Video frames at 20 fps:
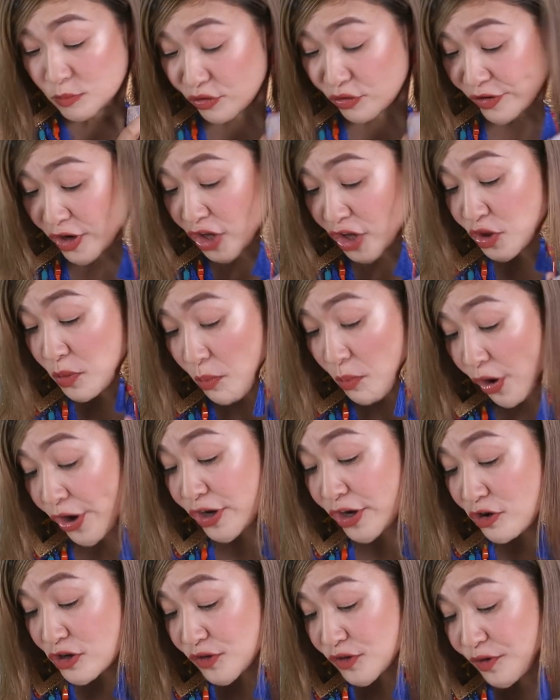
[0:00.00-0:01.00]
Moving on to
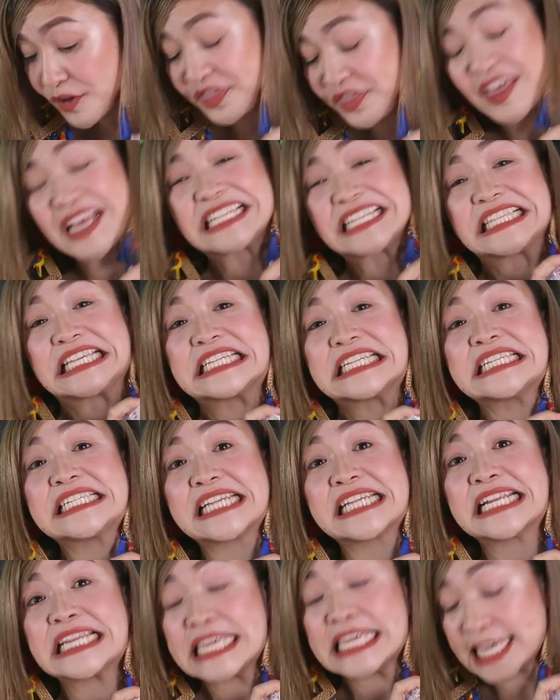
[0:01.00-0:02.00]
more useful things, this
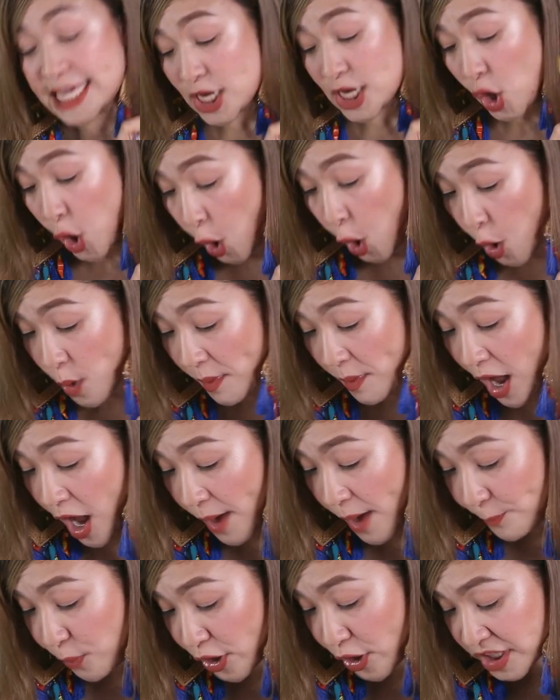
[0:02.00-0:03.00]
is an eHome
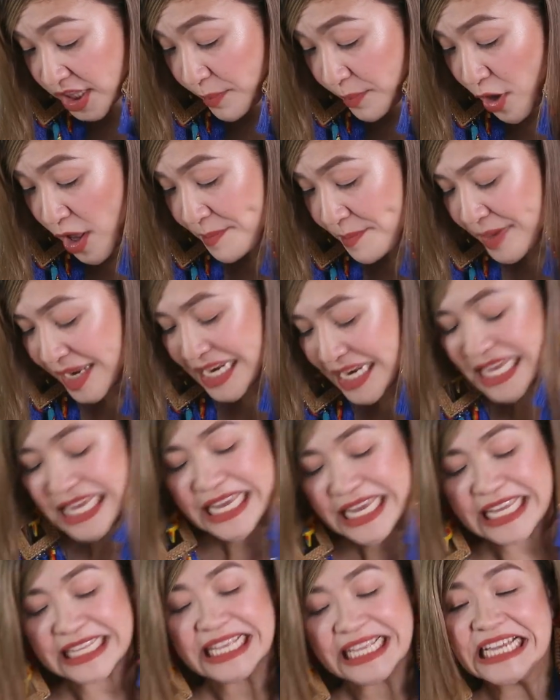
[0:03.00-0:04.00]
portable mini
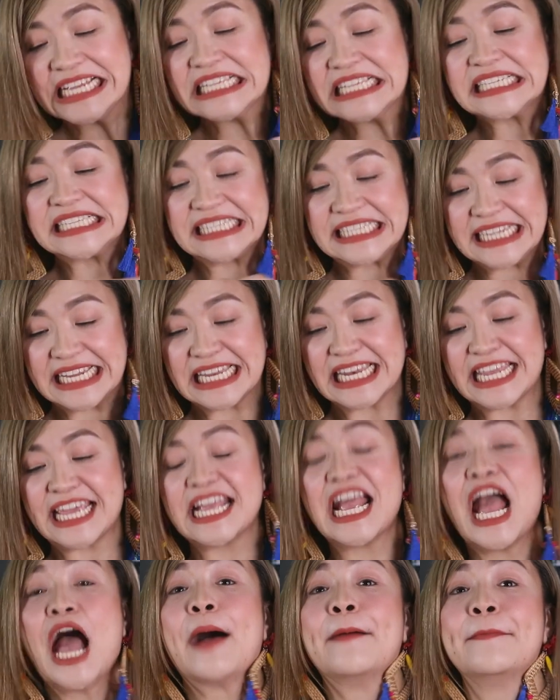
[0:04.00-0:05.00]
heat
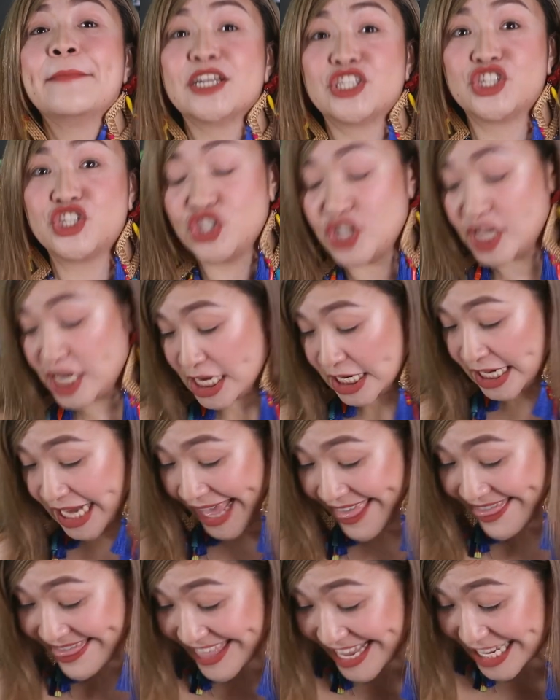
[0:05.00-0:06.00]
sealing machine.
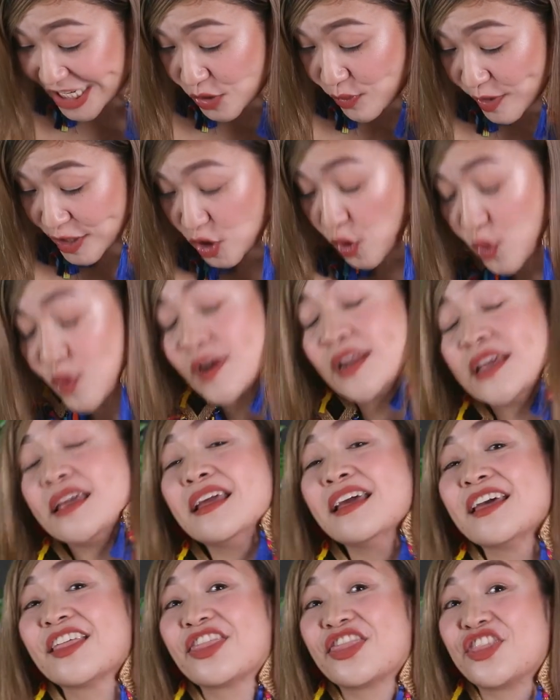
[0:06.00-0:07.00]
And this was
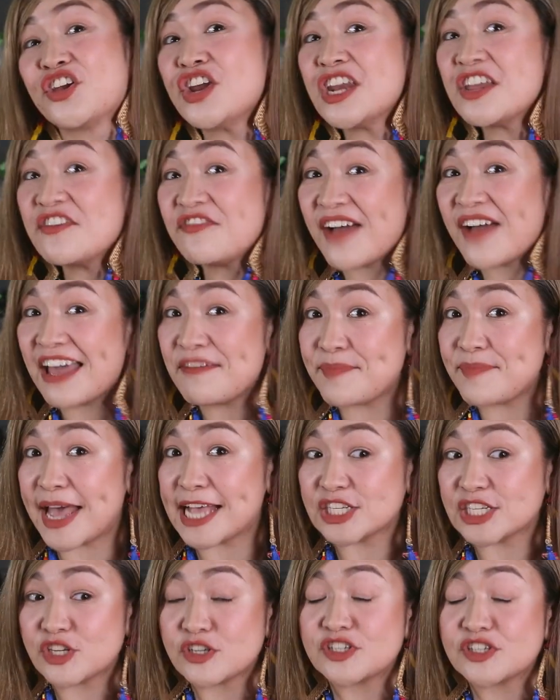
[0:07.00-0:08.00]
only 35
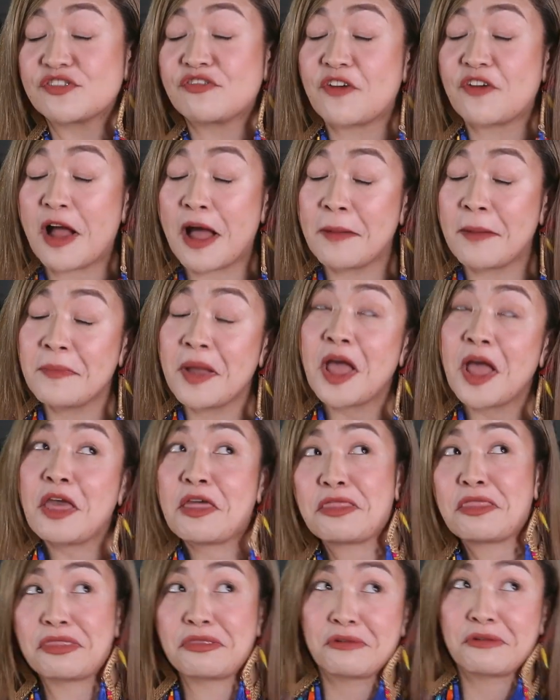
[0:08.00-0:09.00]
pesos from
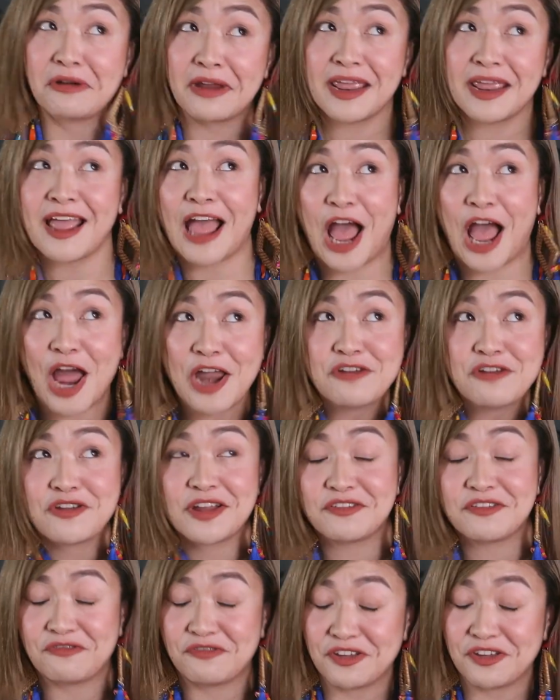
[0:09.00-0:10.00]

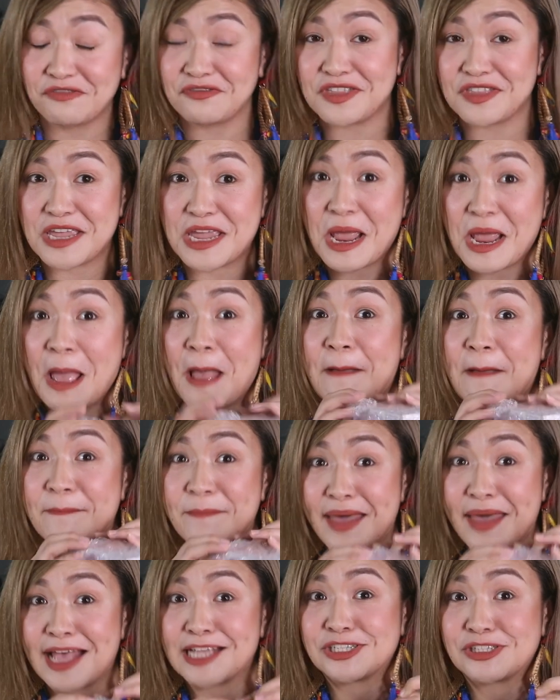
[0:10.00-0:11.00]
350
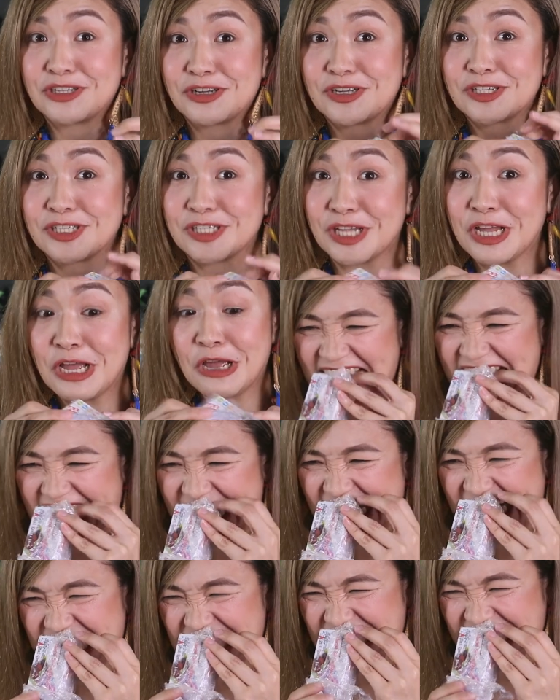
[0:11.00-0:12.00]
pesos.
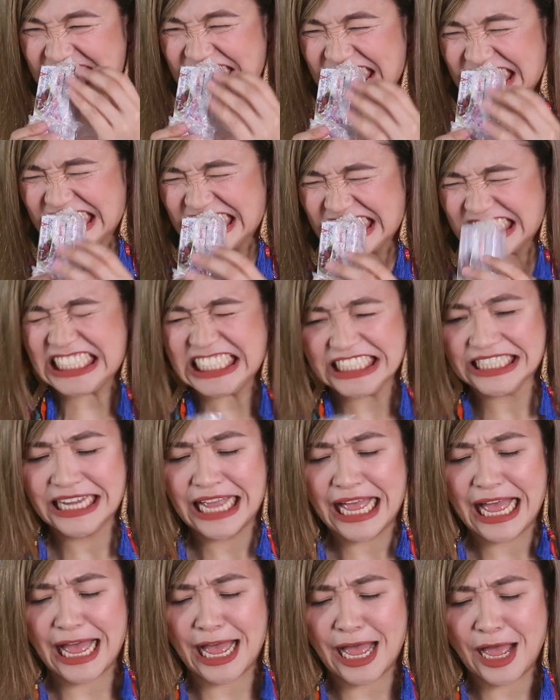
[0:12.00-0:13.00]

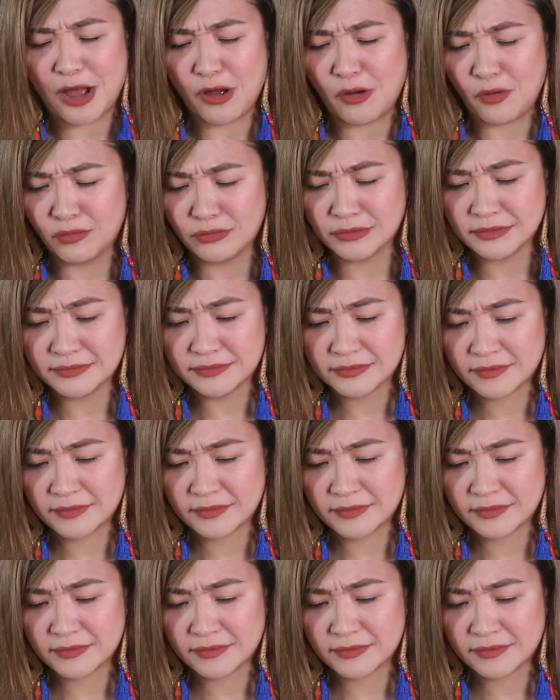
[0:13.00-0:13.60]
Ow.